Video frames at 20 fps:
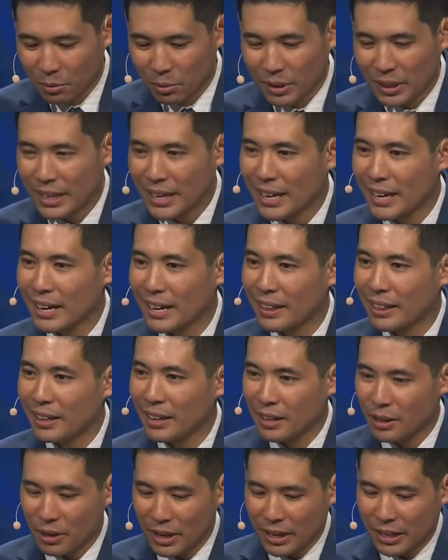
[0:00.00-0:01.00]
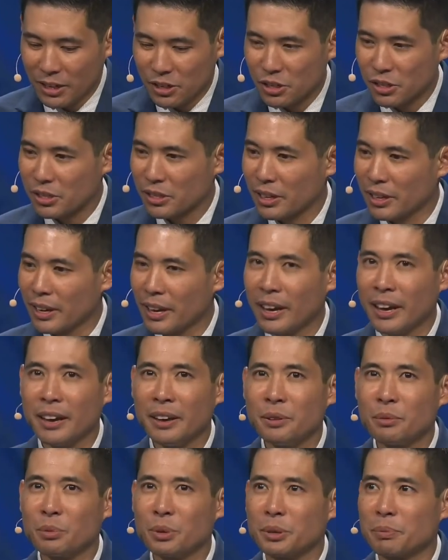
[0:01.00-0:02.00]
And with that, I think I can just
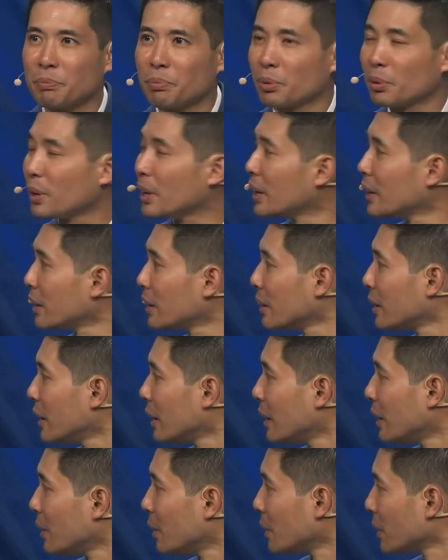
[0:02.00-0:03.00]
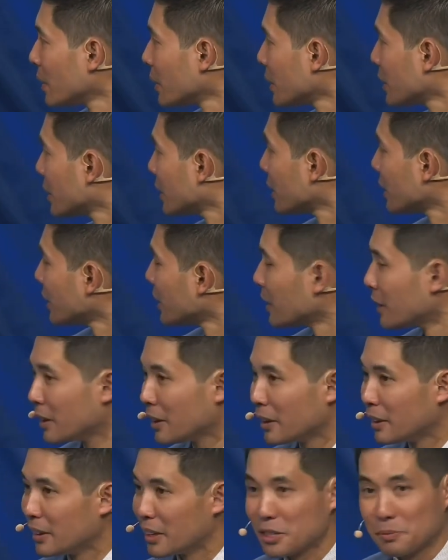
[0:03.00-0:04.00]
end with prayer or
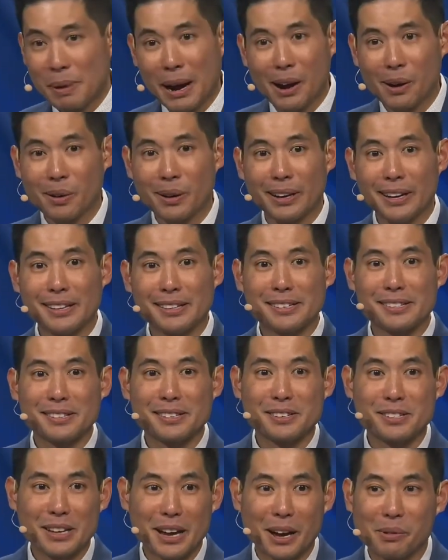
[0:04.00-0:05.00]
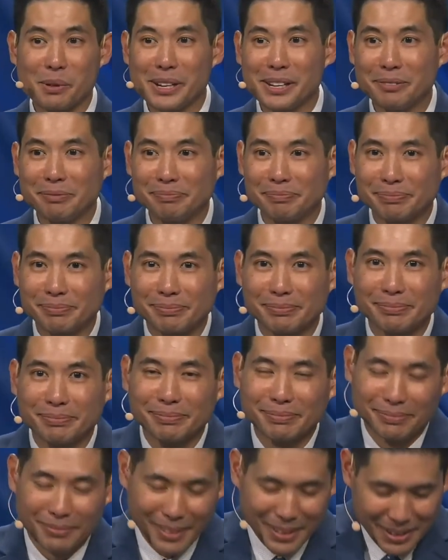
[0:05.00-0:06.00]
let's bow our heads, shall we?
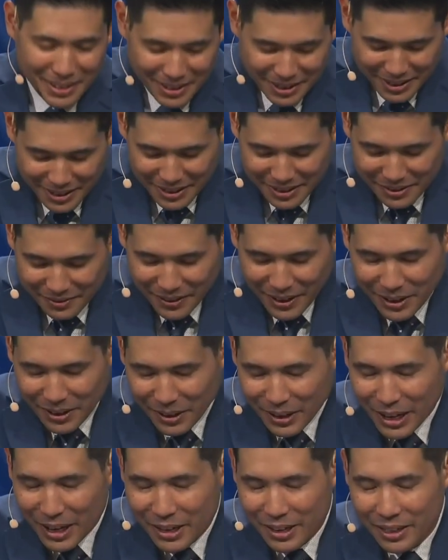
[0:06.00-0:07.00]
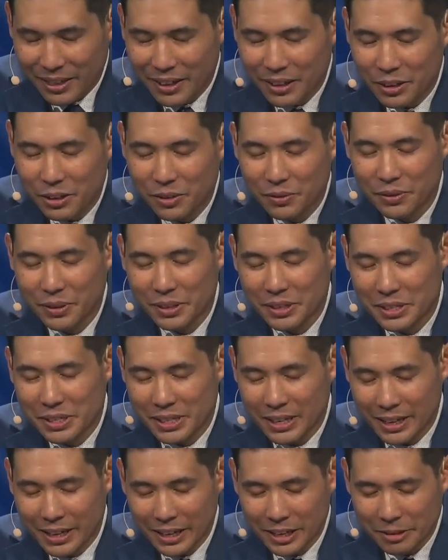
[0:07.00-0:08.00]
Father God, I thank you for
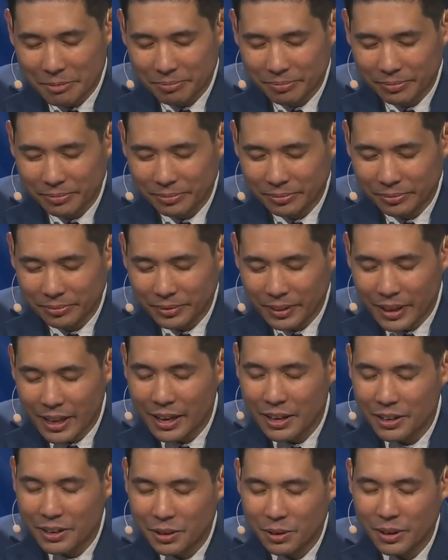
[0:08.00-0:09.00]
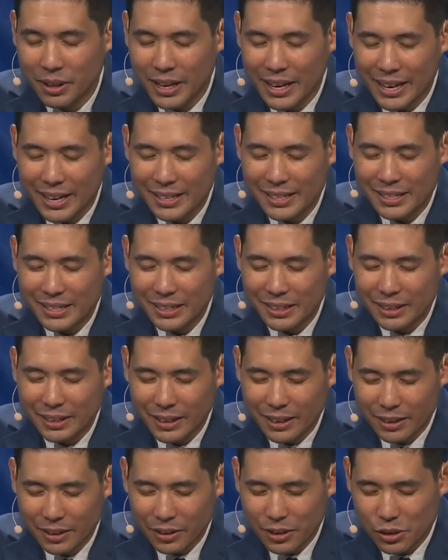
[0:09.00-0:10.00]
this time. Thank you that
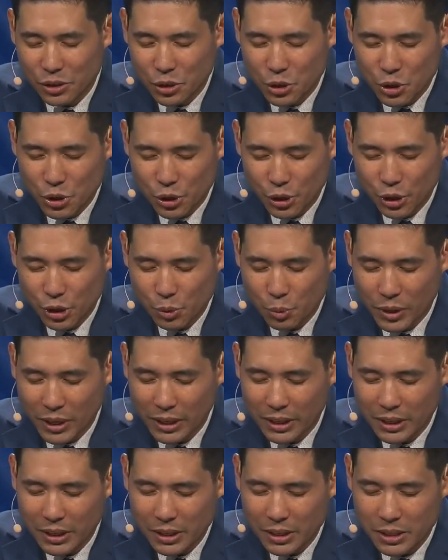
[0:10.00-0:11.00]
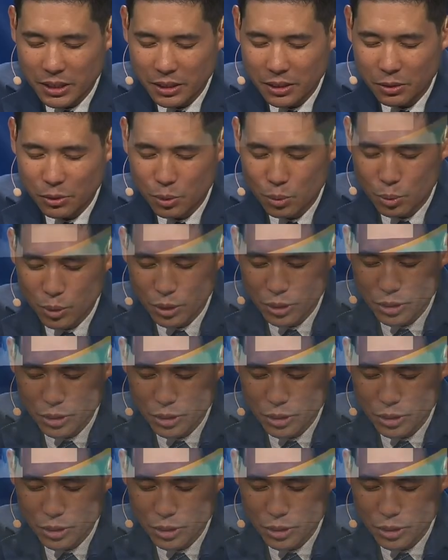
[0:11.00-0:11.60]
together as a church we can continue to